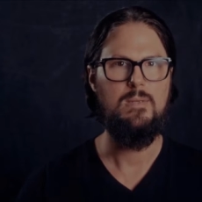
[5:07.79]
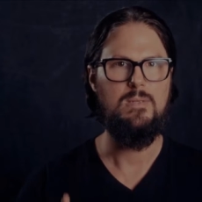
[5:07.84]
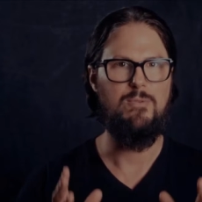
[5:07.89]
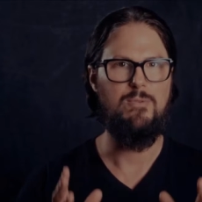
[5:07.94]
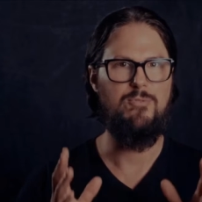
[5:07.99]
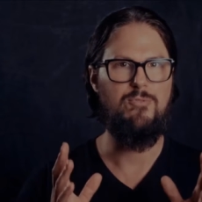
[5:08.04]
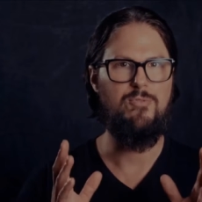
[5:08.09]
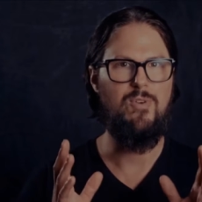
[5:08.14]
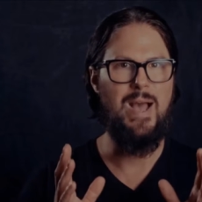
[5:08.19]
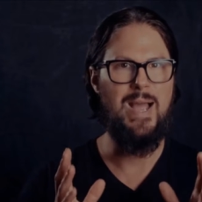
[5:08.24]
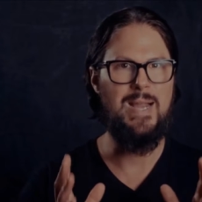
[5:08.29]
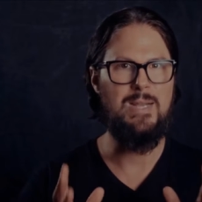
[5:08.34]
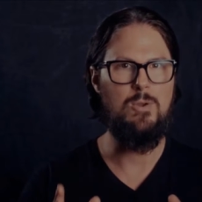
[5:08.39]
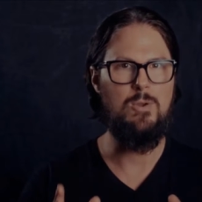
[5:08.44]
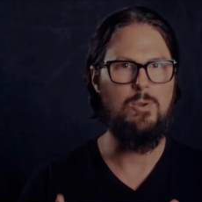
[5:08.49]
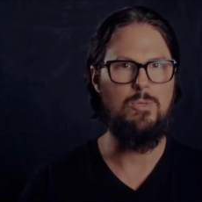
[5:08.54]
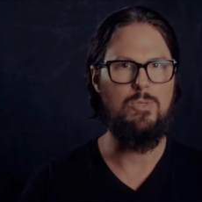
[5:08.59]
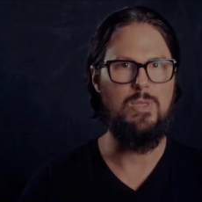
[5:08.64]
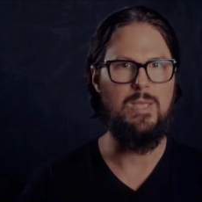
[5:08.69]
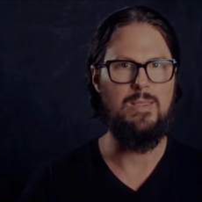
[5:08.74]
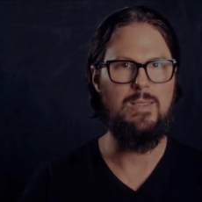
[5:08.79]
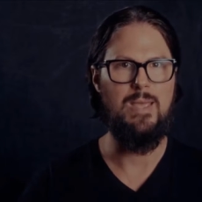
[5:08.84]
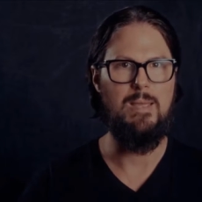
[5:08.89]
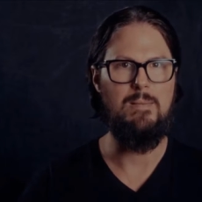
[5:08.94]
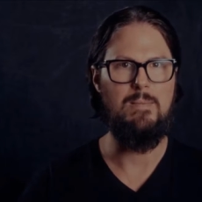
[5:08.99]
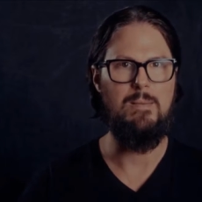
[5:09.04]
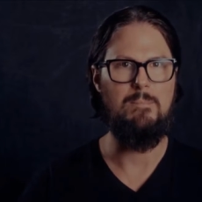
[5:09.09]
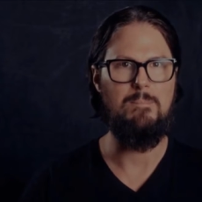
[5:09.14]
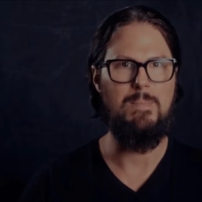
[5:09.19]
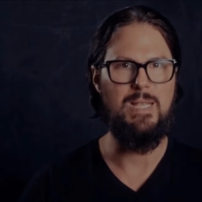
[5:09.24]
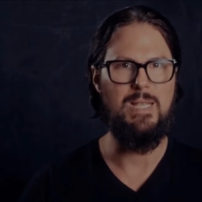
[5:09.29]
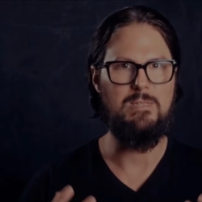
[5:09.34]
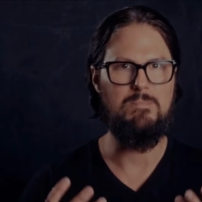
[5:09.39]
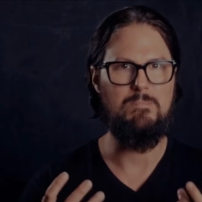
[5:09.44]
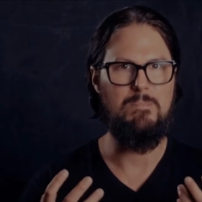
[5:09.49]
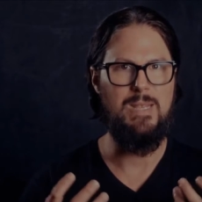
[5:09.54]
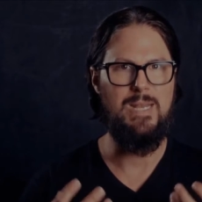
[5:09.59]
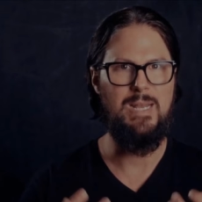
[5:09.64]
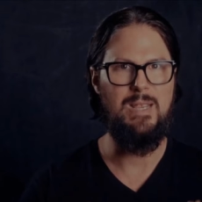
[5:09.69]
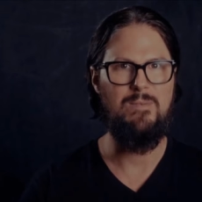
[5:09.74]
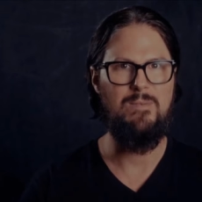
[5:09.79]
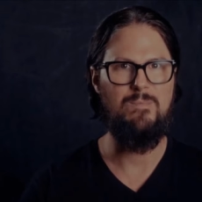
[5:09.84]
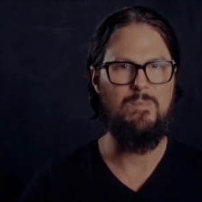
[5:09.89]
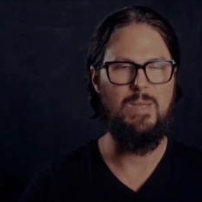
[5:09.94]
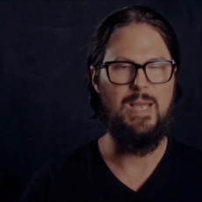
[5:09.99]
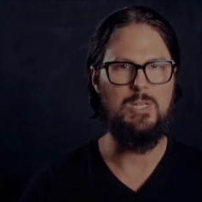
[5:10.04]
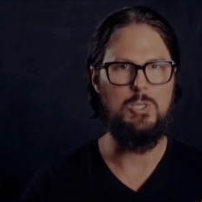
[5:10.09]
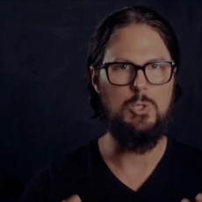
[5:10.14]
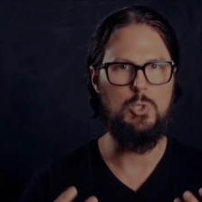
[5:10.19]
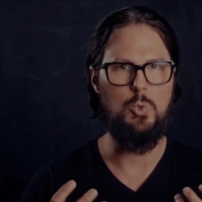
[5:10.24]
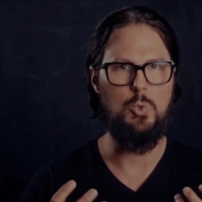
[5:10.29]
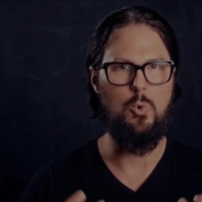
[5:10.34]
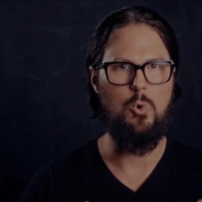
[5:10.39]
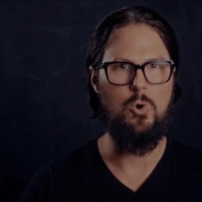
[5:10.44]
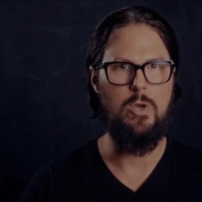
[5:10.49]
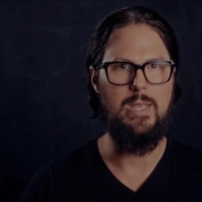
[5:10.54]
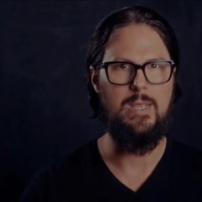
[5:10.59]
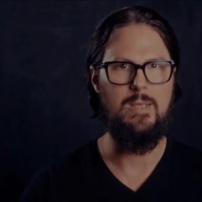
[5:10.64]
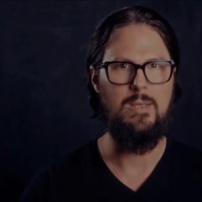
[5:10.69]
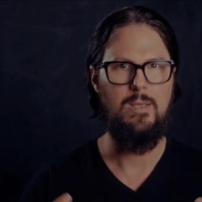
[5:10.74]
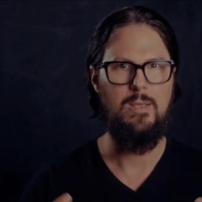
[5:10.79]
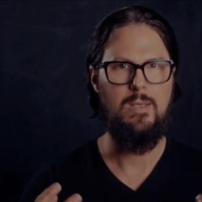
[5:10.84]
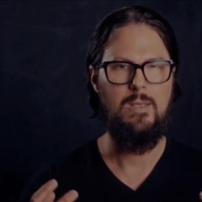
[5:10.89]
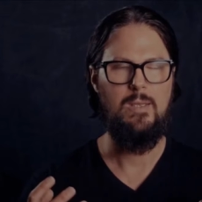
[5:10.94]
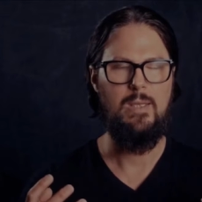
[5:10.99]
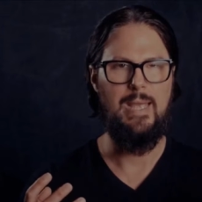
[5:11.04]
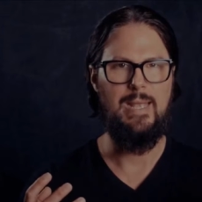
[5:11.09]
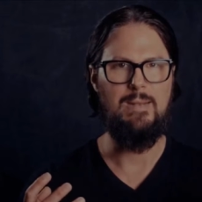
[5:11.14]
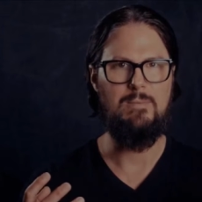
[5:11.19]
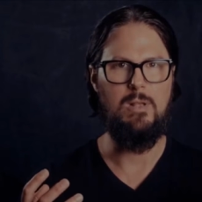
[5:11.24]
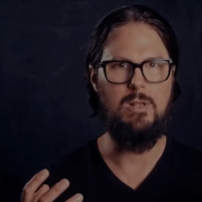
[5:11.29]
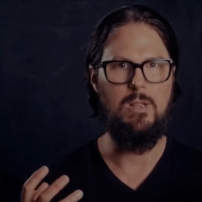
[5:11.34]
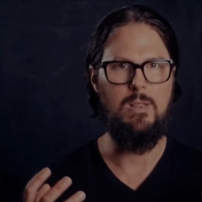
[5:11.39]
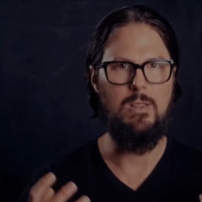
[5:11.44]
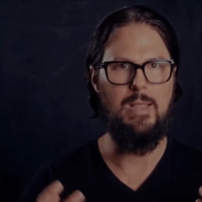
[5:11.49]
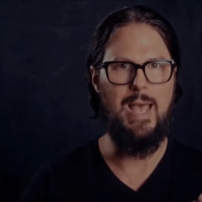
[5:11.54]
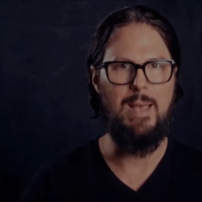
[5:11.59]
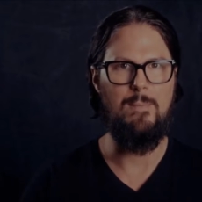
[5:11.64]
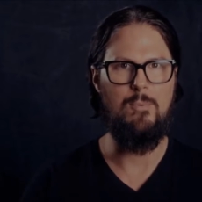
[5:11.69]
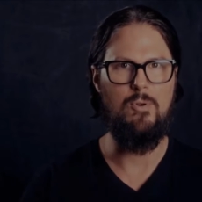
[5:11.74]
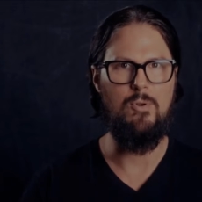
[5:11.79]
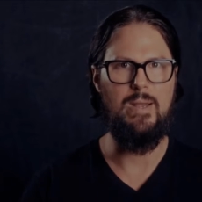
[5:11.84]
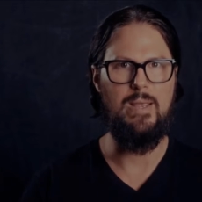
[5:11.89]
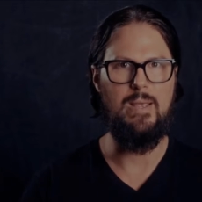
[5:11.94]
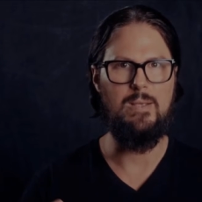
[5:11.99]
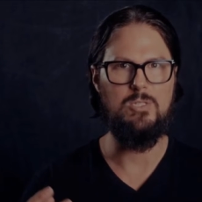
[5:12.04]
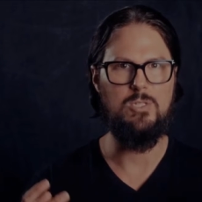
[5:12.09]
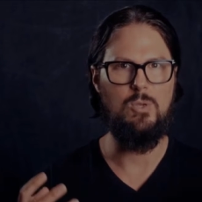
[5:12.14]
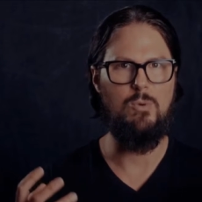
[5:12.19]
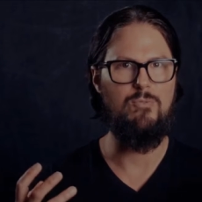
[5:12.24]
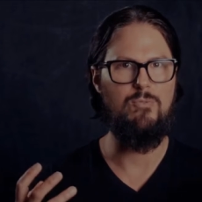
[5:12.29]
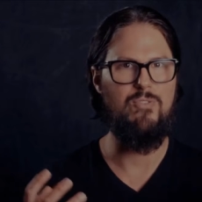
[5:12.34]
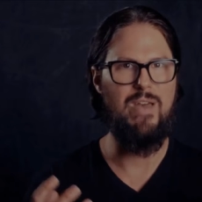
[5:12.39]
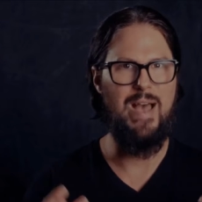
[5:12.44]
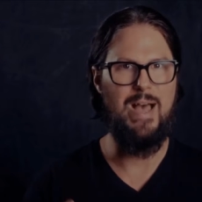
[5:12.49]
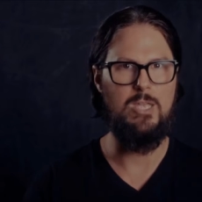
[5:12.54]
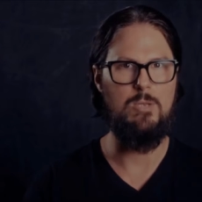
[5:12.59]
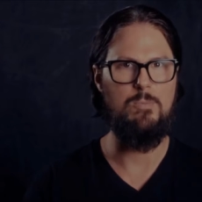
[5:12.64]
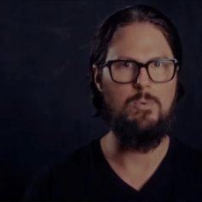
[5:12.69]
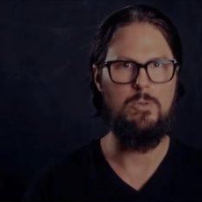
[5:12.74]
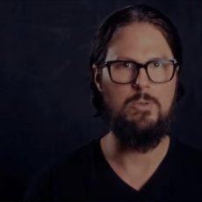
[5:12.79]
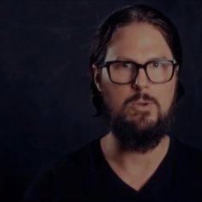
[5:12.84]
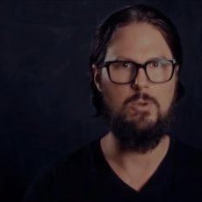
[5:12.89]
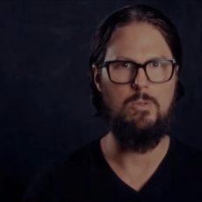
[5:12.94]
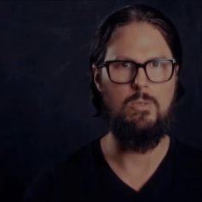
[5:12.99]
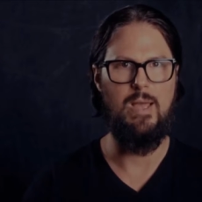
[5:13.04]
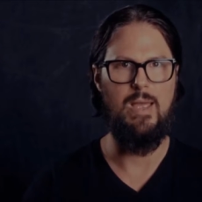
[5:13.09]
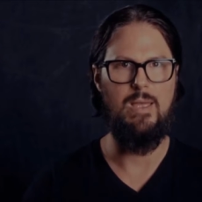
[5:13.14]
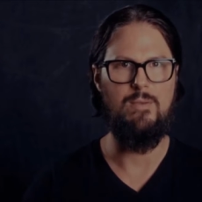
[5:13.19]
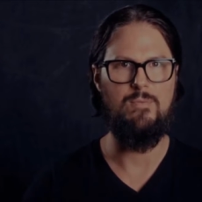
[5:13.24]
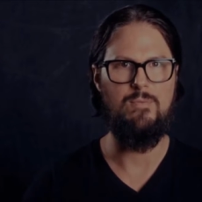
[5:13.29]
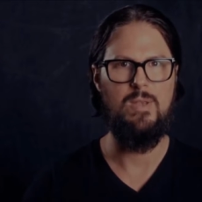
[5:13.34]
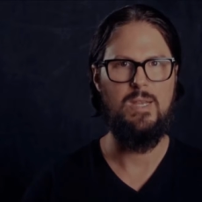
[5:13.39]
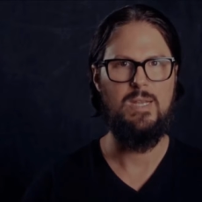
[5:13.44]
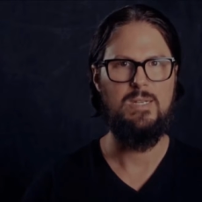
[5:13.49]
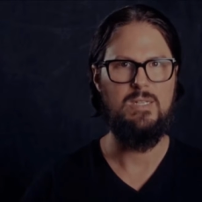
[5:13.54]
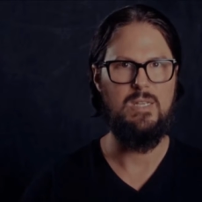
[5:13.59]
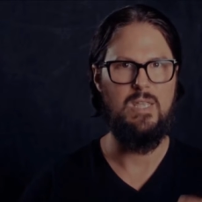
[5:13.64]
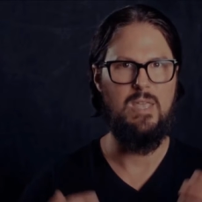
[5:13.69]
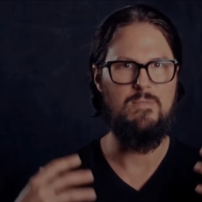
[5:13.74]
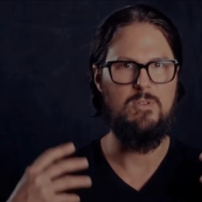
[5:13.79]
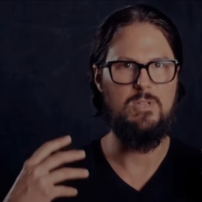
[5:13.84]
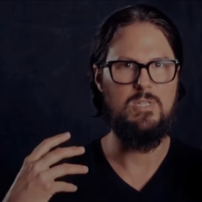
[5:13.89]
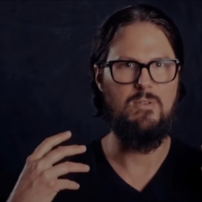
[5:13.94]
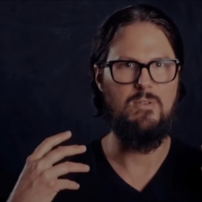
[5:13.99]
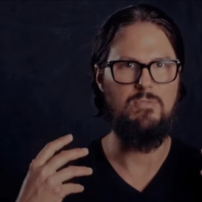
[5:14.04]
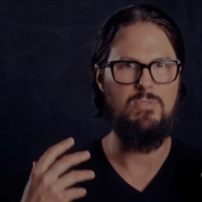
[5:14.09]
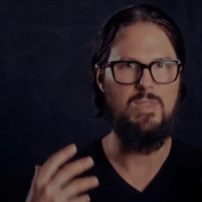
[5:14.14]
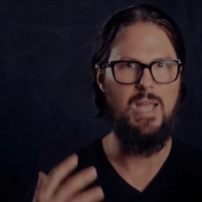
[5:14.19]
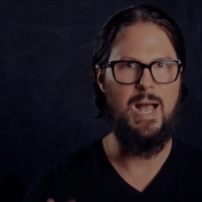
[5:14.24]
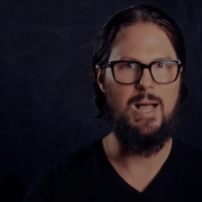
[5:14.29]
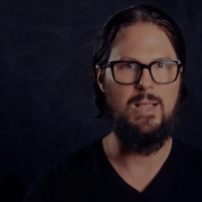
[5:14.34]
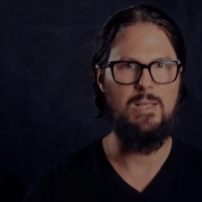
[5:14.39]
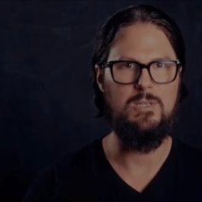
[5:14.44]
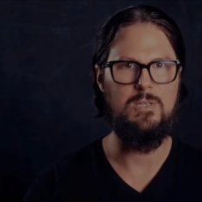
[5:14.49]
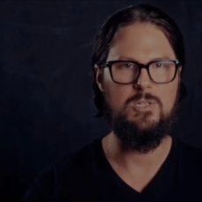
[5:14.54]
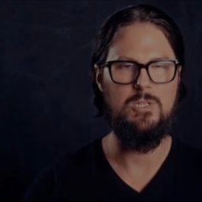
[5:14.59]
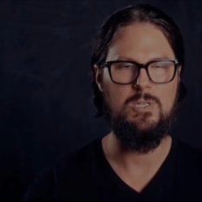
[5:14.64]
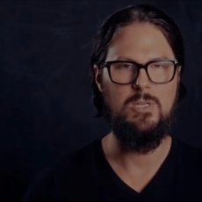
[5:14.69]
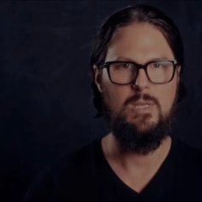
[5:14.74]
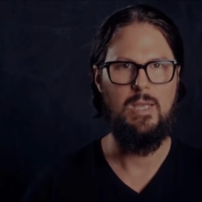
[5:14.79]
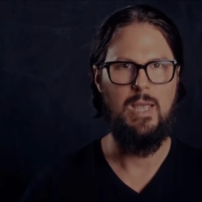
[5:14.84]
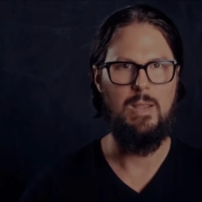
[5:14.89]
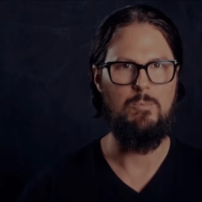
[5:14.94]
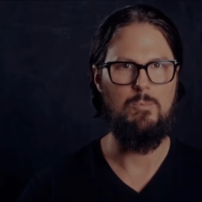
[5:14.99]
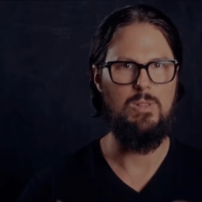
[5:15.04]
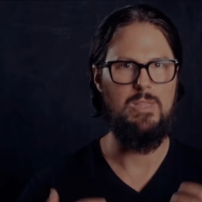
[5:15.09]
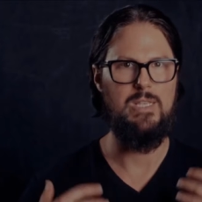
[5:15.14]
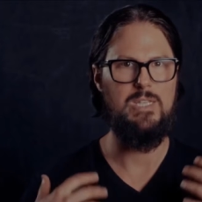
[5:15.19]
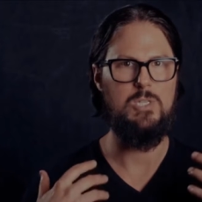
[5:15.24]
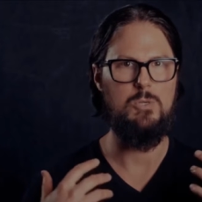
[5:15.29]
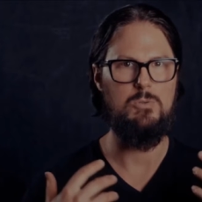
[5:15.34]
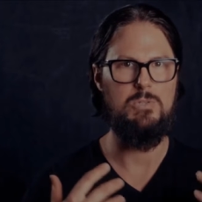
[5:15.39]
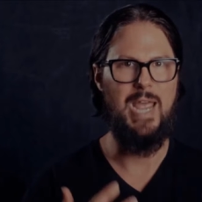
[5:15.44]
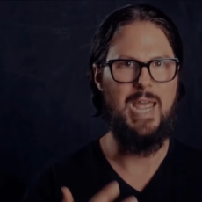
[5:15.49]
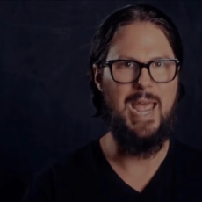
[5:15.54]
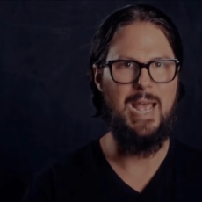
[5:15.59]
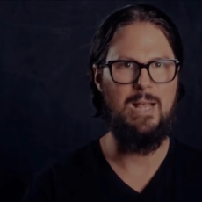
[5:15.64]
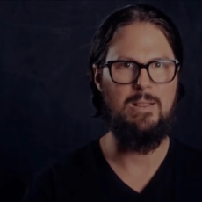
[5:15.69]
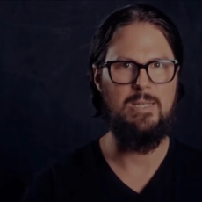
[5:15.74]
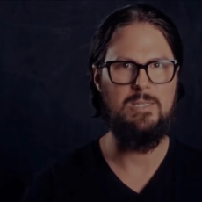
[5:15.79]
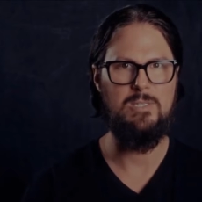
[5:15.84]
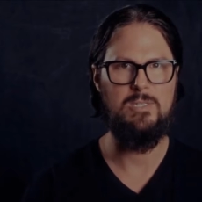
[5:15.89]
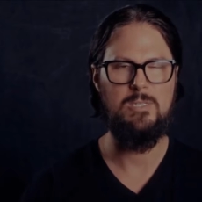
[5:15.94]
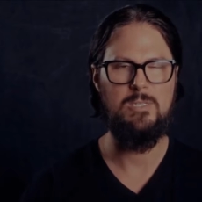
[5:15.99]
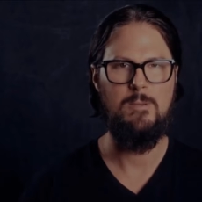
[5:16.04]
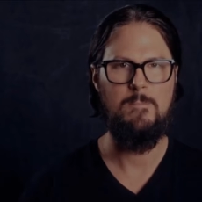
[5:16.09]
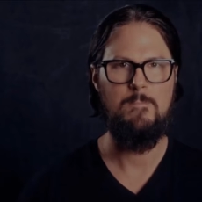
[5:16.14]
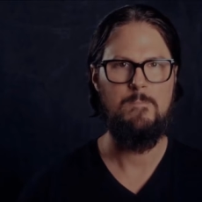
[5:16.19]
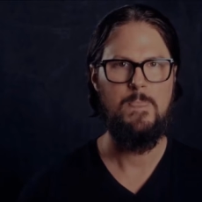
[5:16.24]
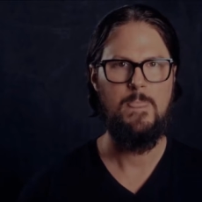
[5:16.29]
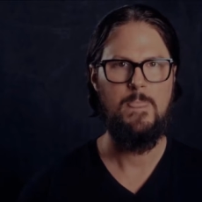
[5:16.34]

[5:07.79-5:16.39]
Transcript: to find your thing that, that makes meaning and joy and collaborating so valuable in your life, to give yourself knowledge and release your talents,